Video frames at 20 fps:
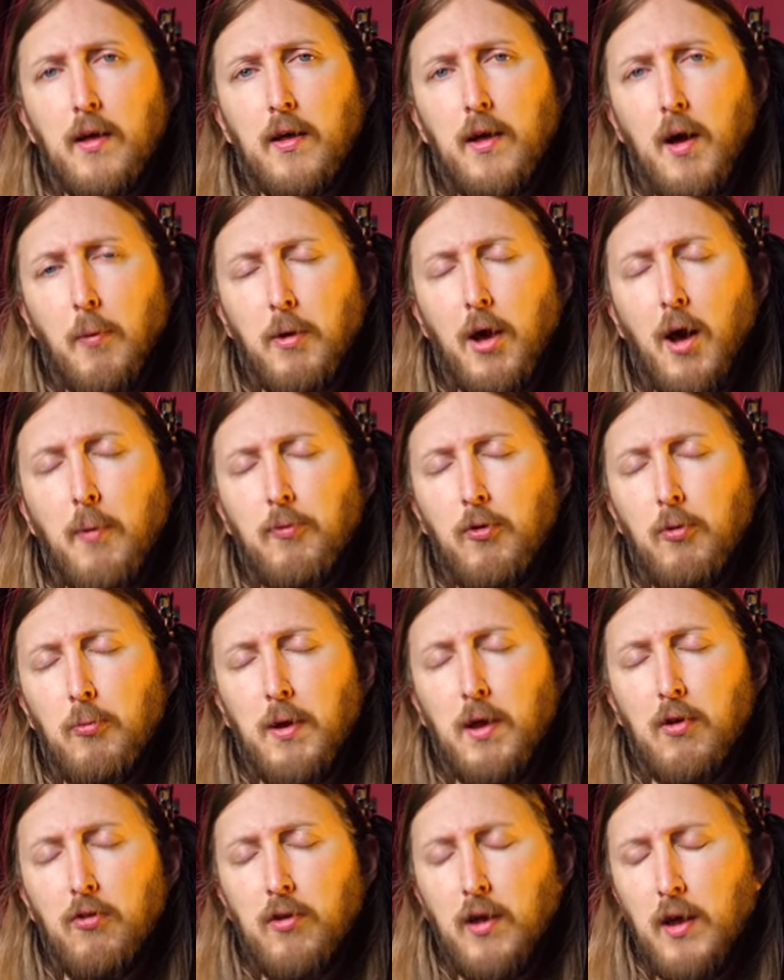coming up to
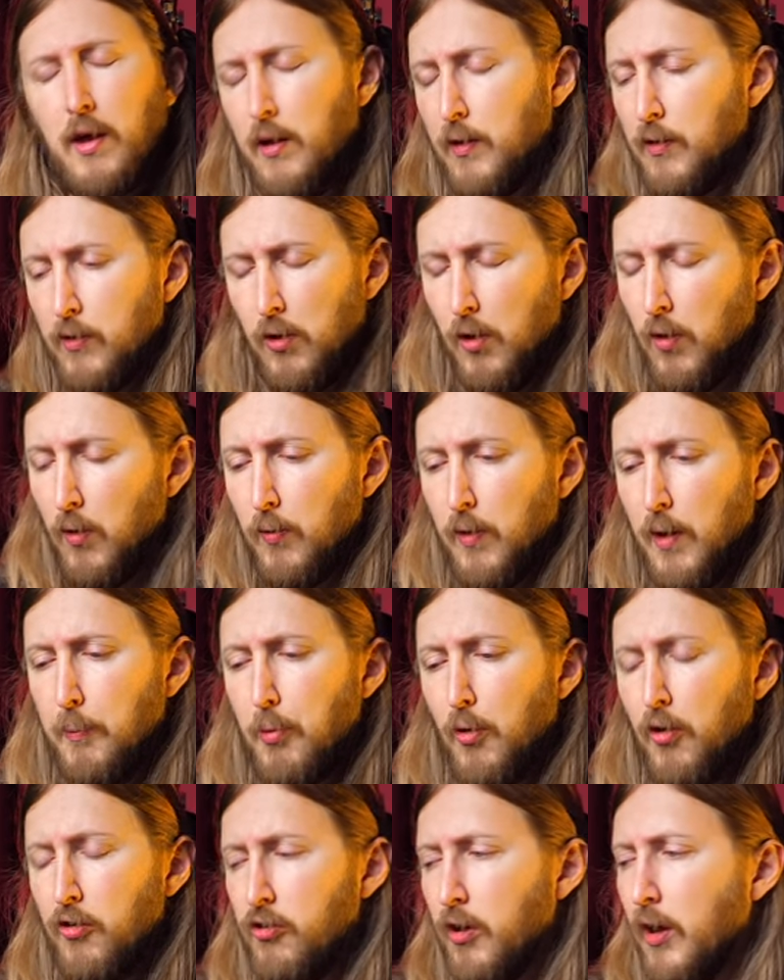me and saying, you know,
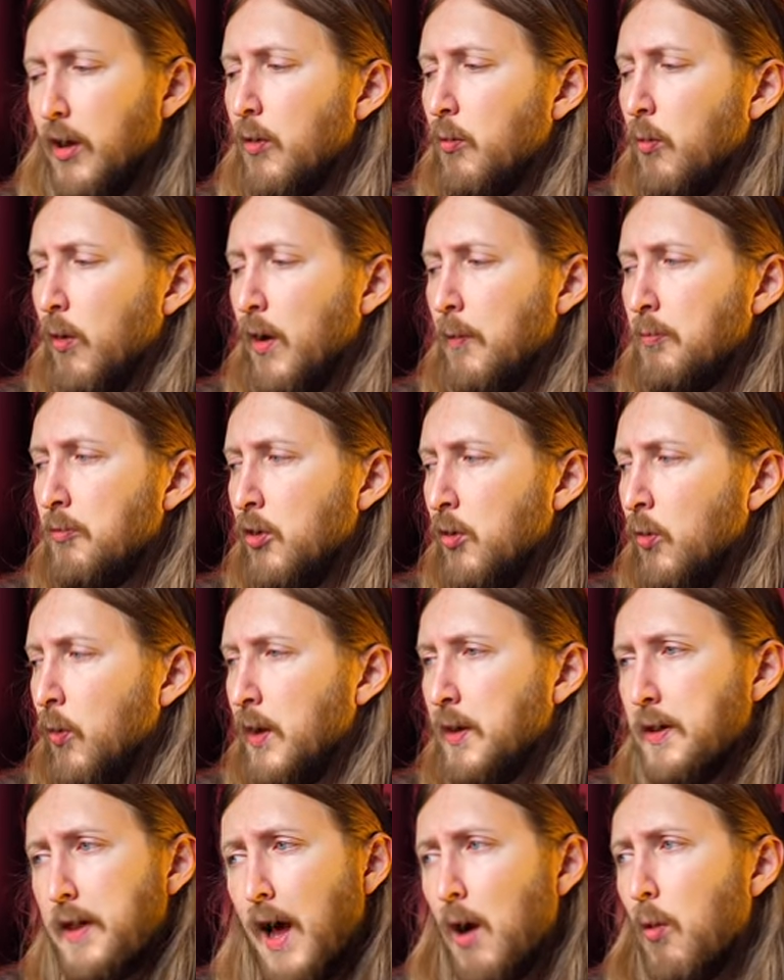appreciating what I'm
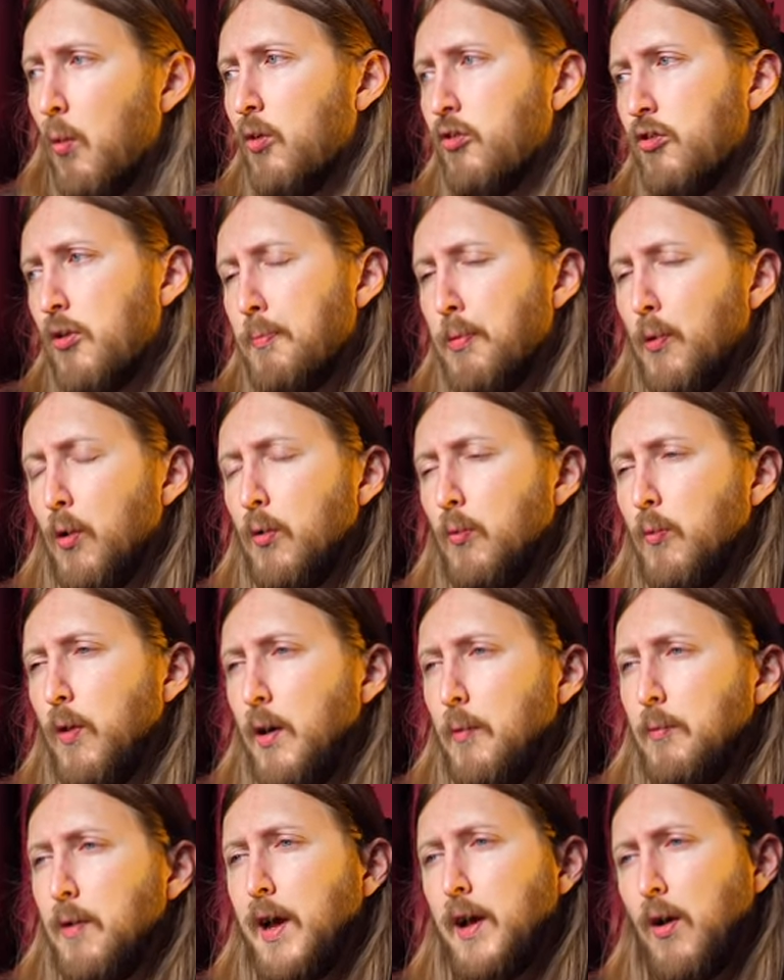doing. That was the point where
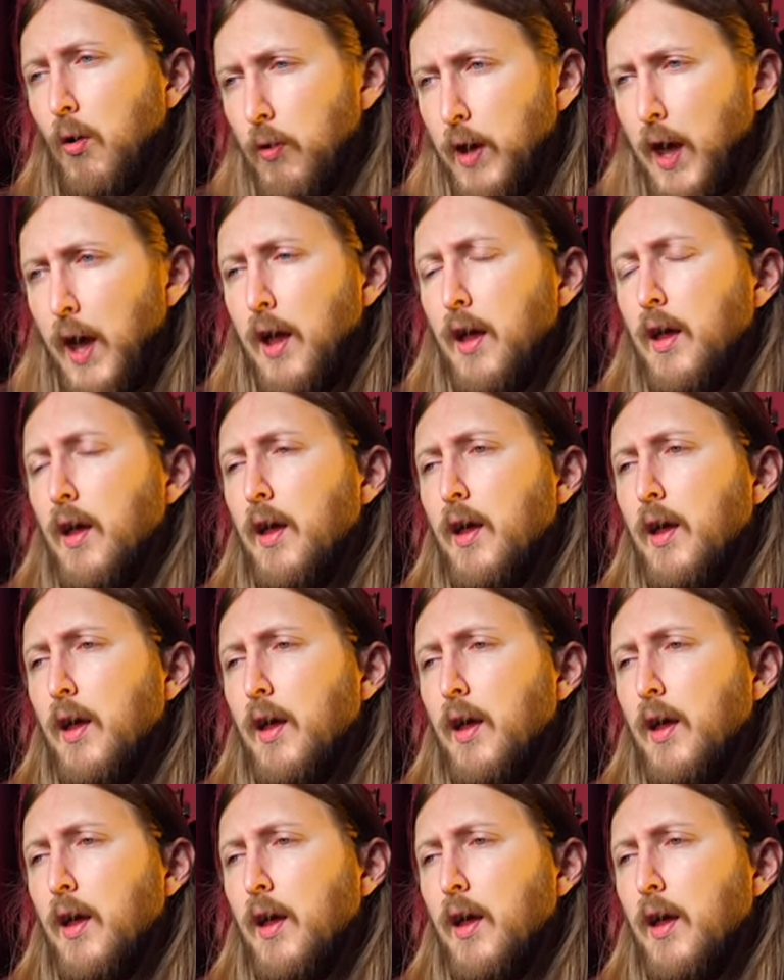I'm like, okay,